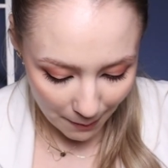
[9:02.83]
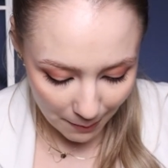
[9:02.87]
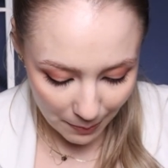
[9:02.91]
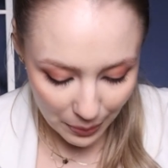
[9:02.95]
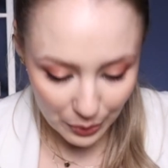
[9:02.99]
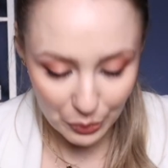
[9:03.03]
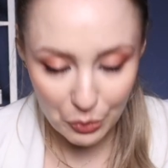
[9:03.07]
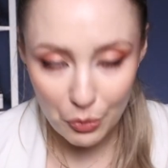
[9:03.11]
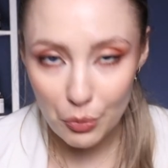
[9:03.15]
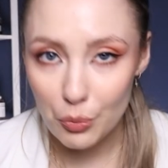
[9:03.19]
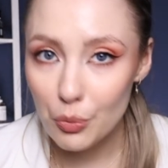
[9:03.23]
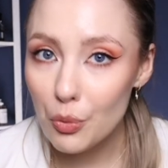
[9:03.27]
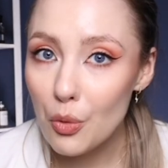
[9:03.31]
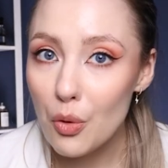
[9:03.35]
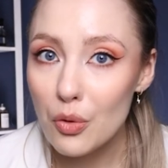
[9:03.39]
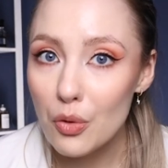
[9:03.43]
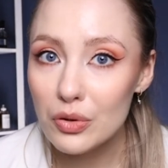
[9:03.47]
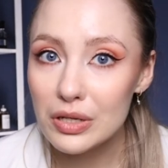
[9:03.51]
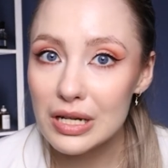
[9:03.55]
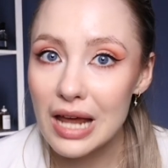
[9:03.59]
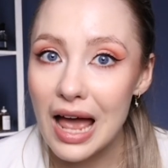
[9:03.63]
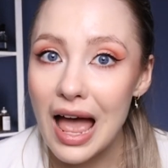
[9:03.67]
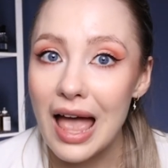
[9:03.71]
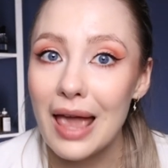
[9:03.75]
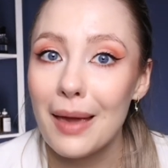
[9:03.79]
But
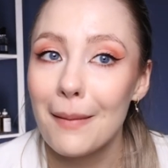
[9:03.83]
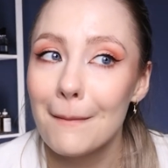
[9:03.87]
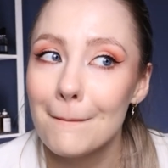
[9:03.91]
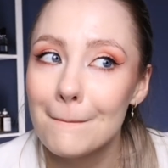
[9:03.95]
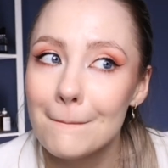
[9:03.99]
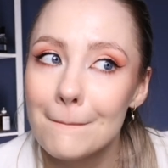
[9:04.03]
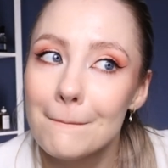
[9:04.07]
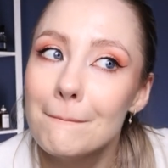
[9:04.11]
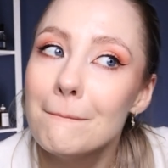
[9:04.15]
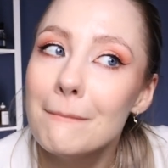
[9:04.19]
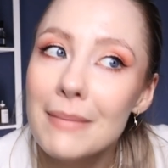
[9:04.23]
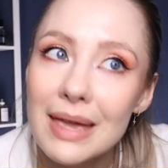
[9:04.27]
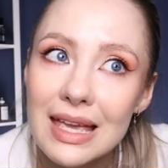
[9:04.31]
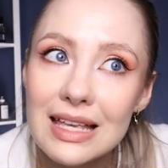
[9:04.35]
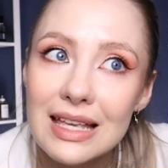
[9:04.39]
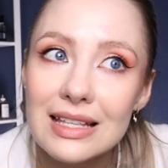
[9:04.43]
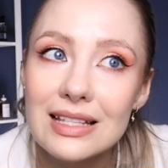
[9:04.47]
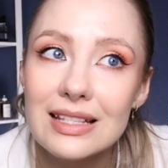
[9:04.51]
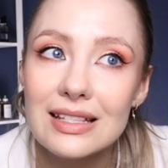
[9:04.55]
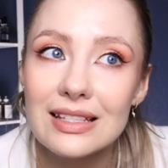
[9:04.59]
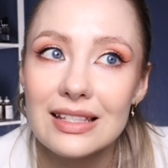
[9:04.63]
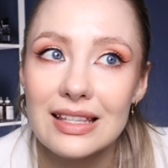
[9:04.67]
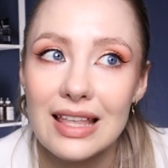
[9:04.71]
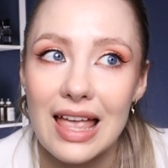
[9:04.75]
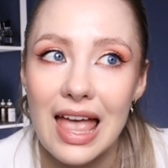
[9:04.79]
what I
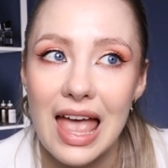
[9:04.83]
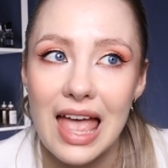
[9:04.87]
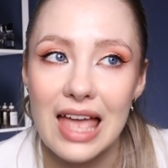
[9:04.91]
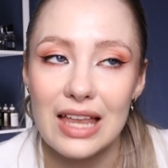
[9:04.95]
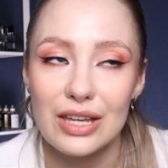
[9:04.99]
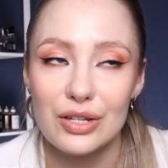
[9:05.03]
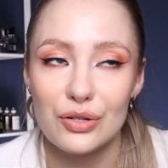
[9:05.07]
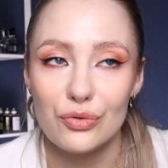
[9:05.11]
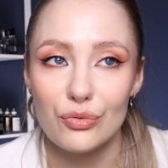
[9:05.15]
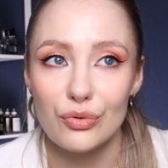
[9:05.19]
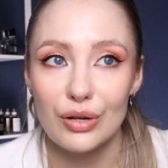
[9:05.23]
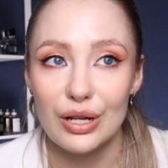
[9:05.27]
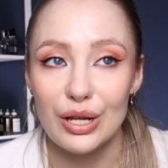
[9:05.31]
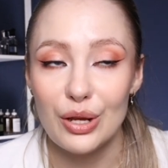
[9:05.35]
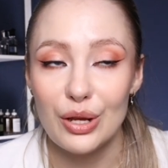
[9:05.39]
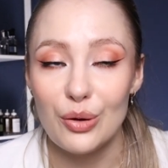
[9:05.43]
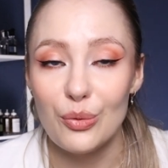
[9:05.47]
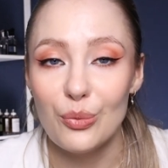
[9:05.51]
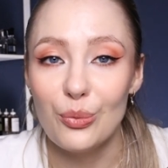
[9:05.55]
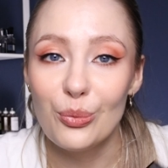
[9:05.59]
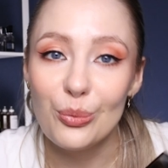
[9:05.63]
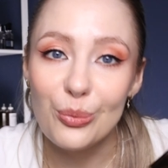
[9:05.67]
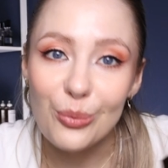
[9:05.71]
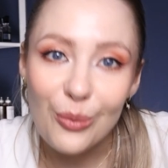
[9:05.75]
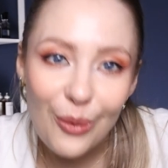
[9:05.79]
miss and really
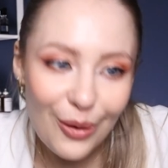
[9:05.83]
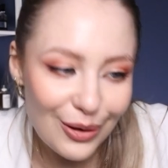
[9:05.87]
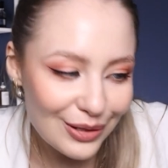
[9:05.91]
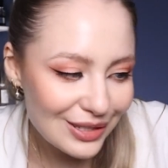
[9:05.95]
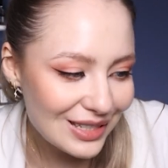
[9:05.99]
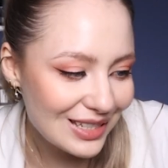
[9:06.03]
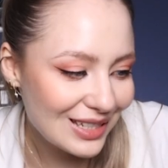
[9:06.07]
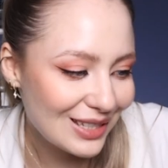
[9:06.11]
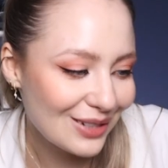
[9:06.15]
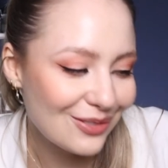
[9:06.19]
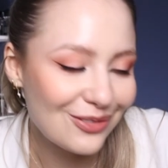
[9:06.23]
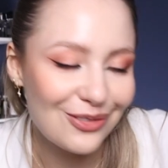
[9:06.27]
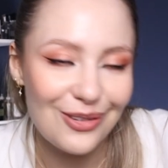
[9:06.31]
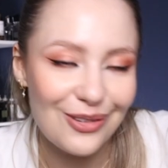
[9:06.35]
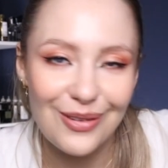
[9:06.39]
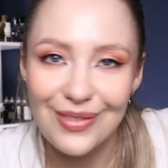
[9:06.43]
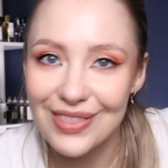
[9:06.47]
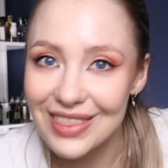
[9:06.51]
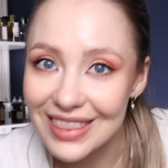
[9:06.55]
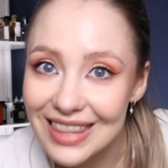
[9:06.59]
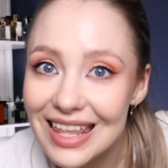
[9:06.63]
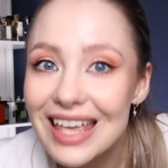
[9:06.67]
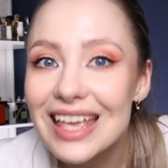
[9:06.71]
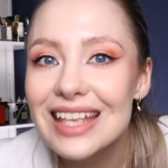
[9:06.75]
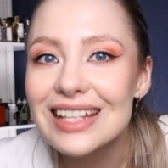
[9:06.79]
want
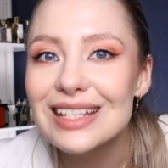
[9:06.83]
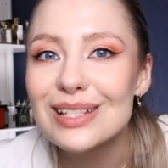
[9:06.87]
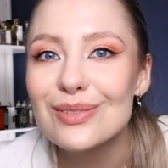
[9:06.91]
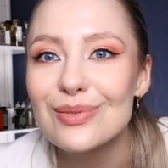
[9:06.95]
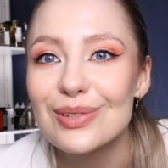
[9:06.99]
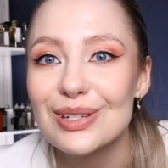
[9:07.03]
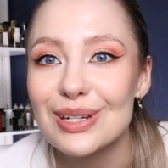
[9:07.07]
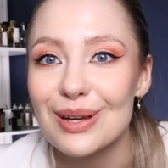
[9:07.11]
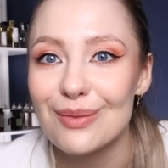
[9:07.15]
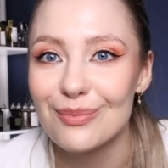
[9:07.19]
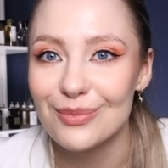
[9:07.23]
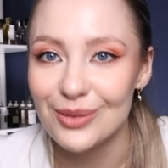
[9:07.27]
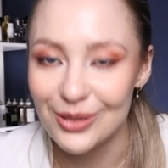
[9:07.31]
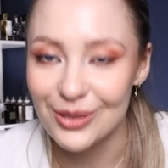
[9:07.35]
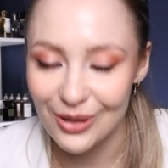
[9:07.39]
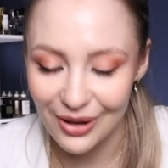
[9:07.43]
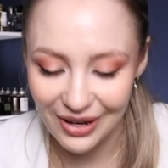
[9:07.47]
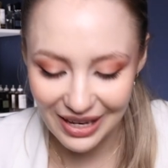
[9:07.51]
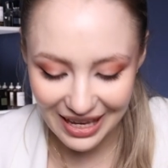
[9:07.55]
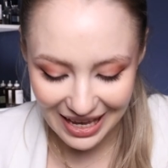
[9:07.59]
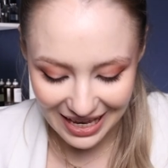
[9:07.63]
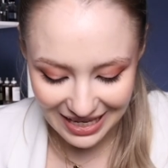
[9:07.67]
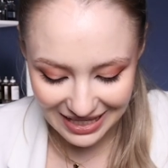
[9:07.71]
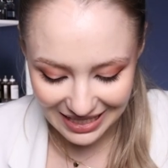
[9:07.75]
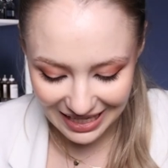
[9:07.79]
from this, which I'm
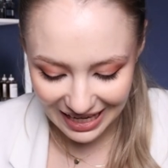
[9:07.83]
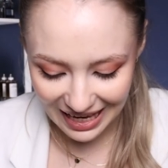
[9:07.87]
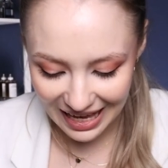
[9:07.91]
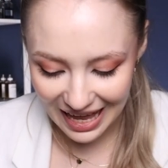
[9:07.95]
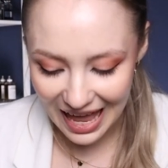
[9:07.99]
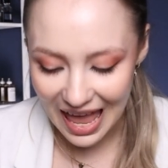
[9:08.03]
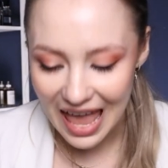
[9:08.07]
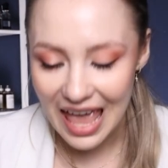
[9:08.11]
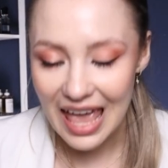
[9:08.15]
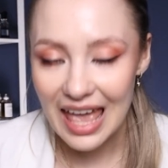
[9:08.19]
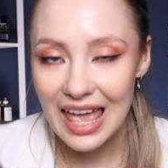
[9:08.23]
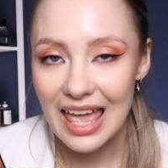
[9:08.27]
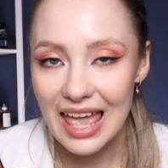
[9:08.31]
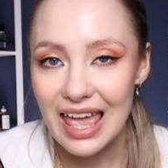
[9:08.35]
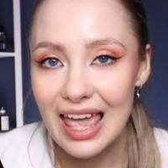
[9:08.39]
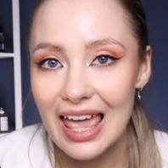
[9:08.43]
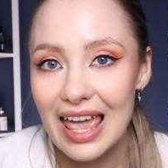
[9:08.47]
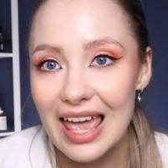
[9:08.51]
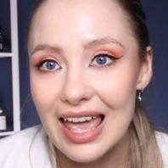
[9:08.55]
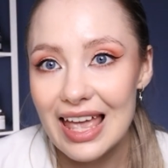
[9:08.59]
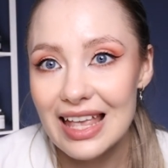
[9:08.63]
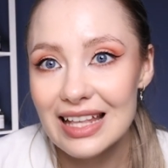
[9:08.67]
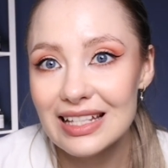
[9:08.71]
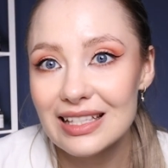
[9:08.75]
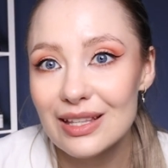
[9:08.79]
not getting,
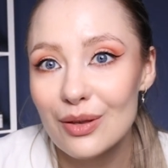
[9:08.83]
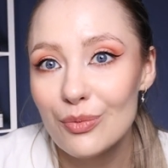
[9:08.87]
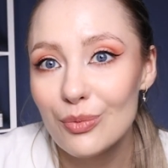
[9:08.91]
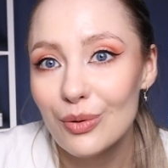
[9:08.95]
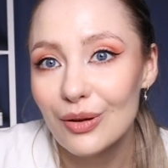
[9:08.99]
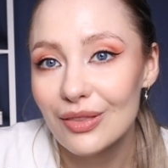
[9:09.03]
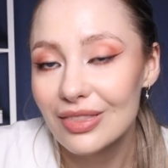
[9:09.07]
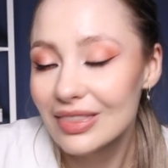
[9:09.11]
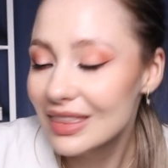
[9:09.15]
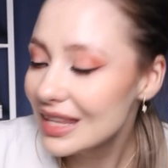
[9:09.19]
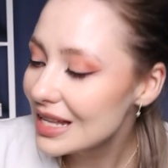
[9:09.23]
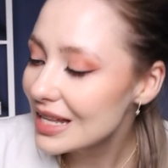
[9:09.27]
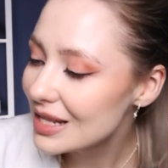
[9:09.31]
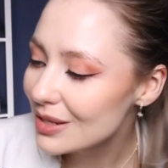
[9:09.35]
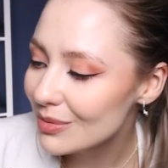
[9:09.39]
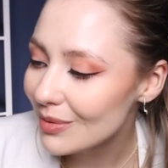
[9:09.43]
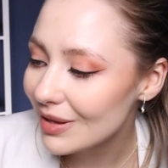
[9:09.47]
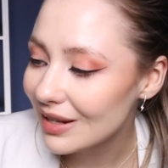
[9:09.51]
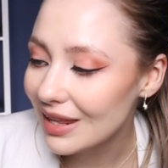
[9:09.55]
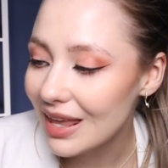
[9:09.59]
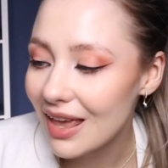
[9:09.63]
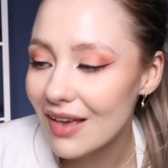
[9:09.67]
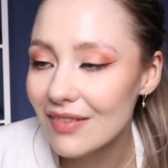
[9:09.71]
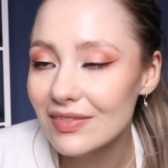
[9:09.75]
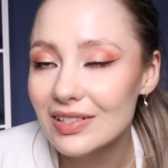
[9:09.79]
is what this
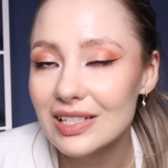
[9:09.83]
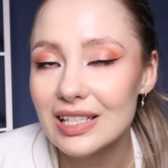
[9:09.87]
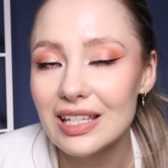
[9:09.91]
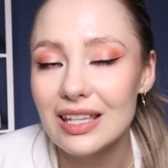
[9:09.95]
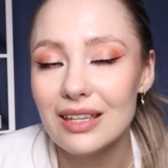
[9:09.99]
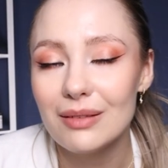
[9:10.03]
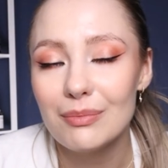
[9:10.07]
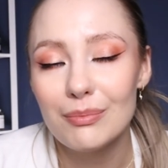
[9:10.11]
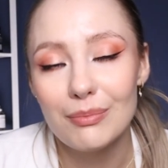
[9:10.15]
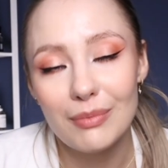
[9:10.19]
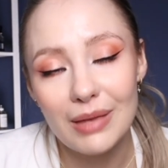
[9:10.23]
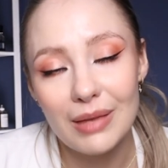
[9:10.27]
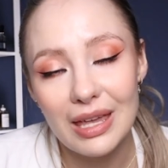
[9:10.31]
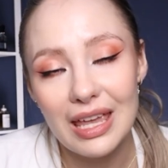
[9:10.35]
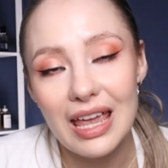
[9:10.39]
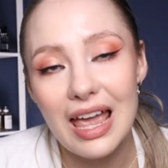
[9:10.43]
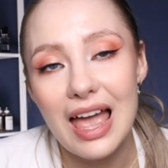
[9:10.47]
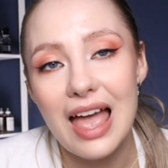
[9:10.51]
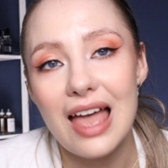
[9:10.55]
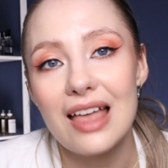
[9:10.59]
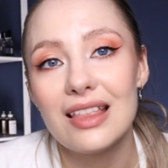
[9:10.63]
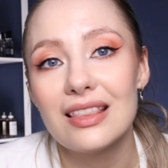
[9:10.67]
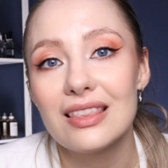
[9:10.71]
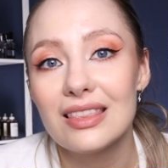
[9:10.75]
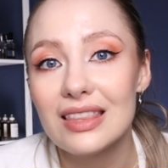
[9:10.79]
one gives me,
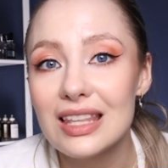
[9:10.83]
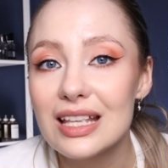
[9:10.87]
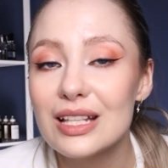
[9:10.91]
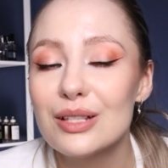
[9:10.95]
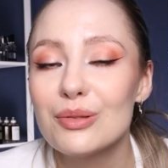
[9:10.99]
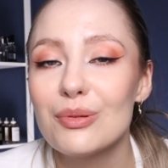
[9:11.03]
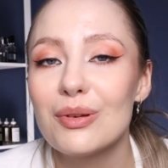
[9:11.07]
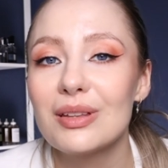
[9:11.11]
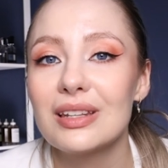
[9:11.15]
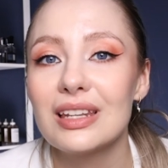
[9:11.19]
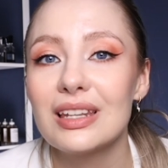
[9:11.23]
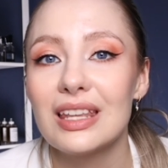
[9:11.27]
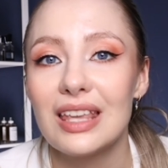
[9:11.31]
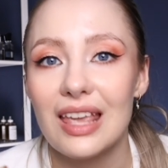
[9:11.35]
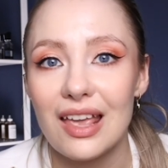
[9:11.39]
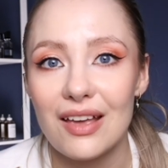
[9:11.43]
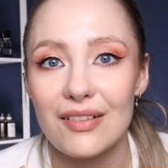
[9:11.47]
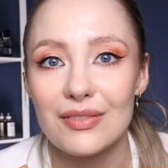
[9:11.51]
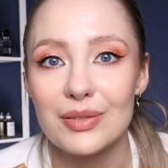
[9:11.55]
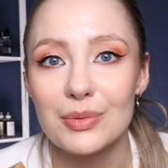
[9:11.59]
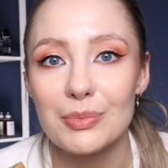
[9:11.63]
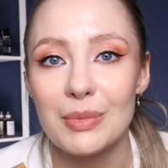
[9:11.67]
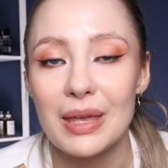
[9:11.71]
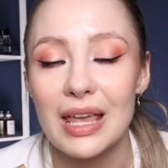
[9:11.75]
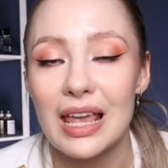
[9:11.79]
and this one
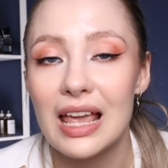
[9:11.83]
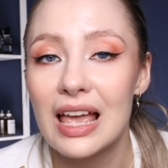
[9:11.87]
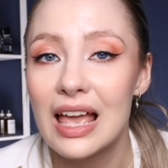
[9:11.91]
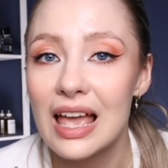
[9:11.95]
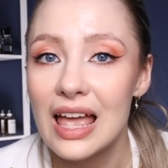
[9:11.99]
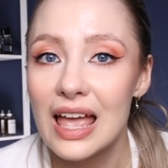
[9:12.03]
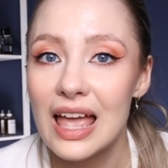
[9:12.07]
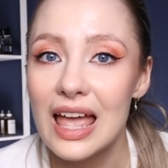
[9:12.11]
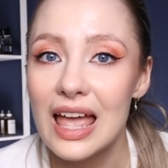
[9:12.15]
gives me